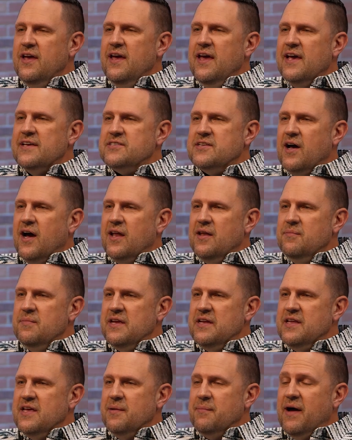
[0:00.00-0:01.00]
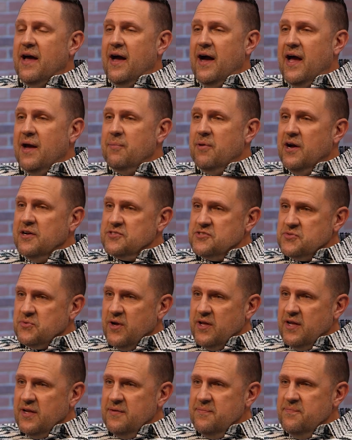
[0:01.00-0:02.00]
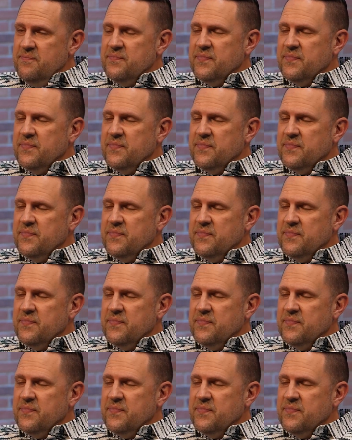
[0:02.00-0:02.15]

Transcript: has gotten me to get my eyebrows threaded.